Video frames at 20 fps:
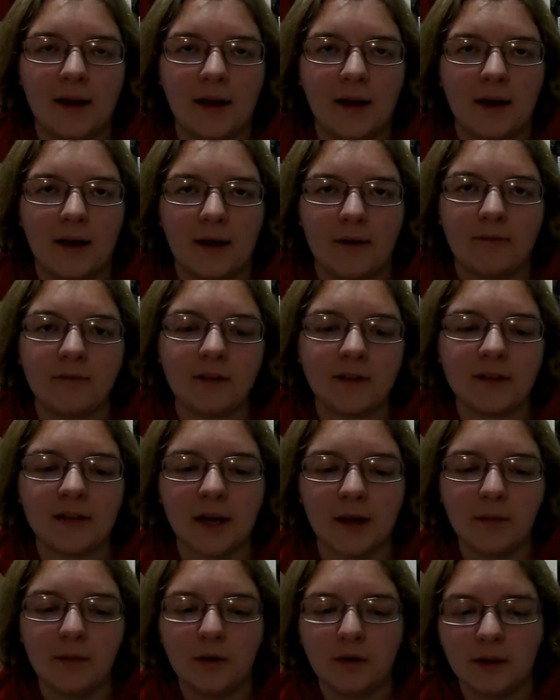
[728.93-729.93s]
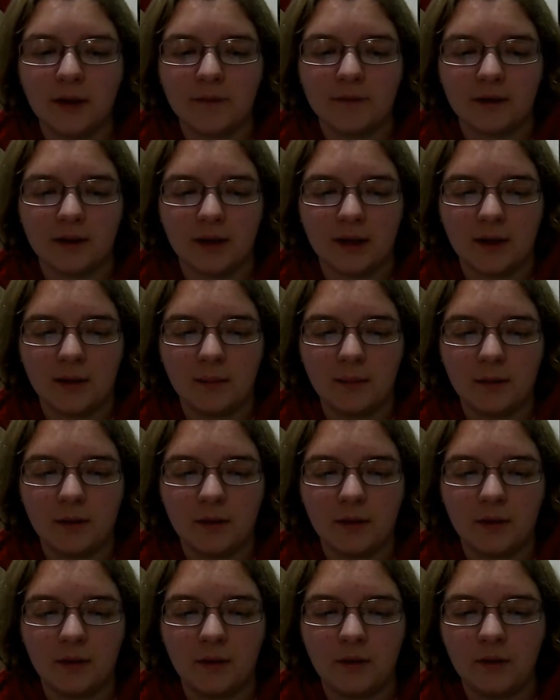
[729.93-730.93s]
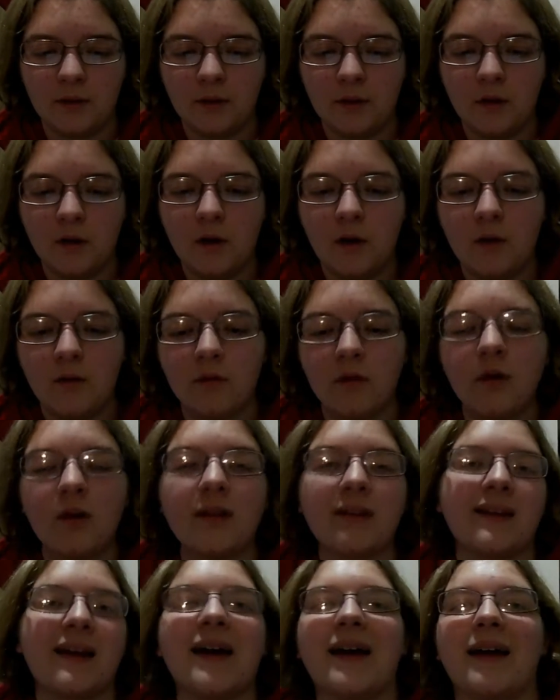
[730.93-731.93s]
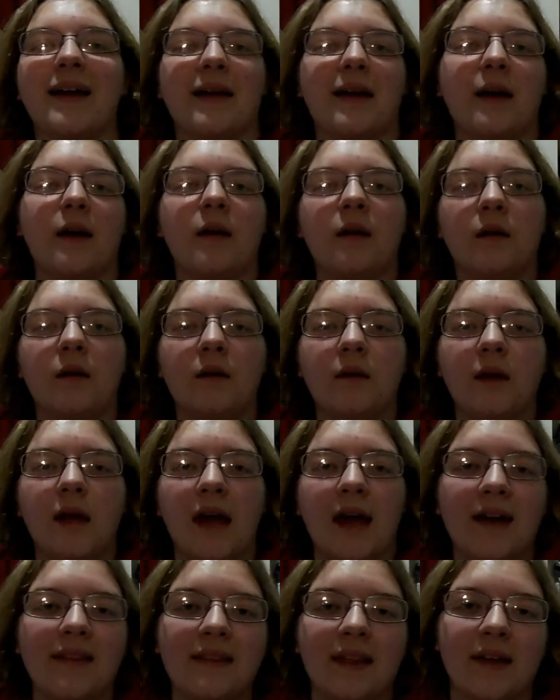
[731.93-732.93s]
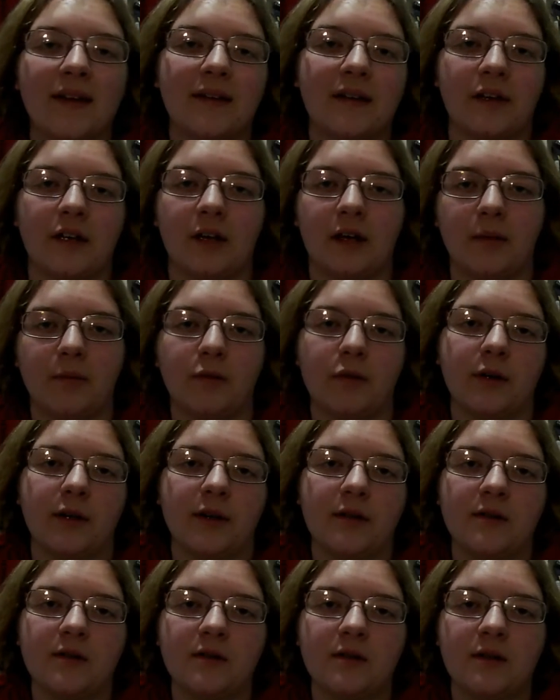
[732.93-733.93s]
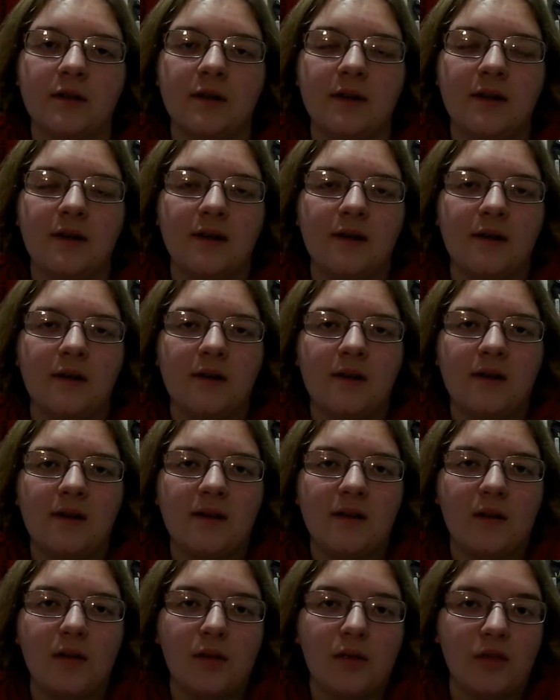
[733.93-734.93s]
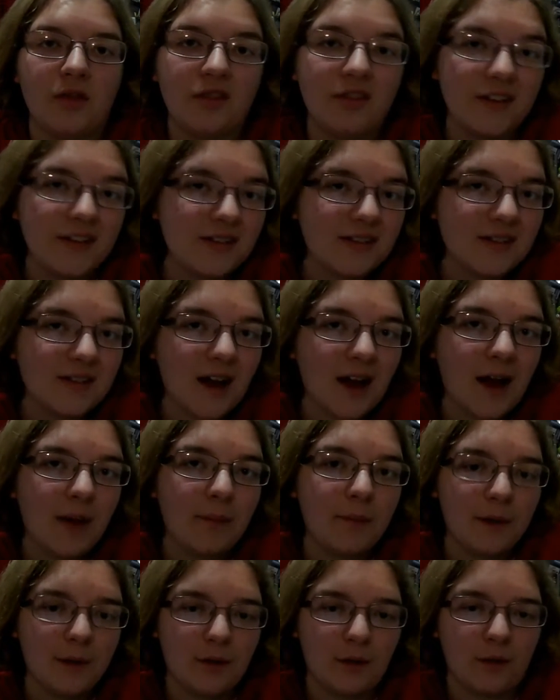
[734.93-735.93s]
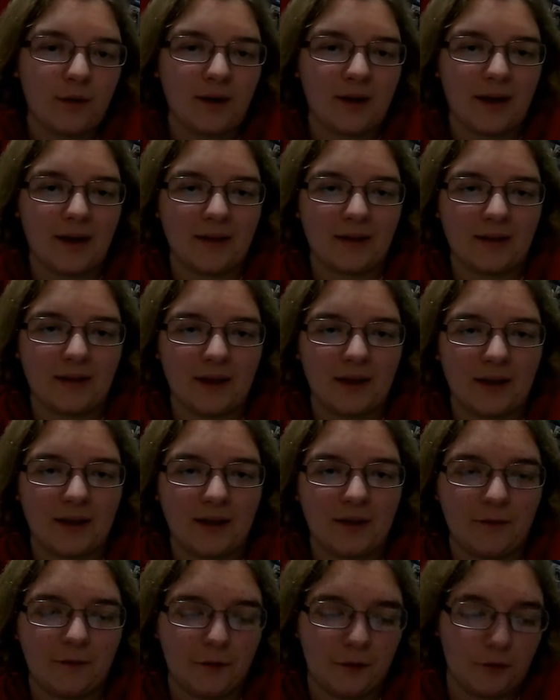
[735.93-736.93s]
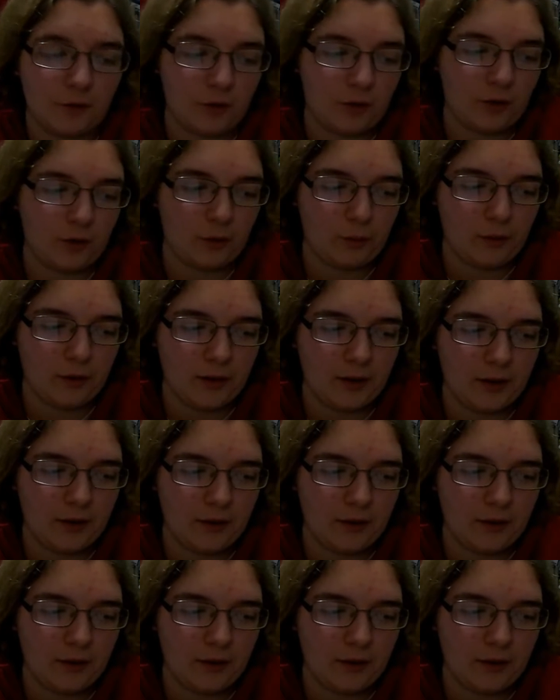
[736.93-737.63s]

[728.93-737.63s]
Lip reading: Every time you level up, roll the die again. Add that to your hit points. This time you don't get that if you roll a 1,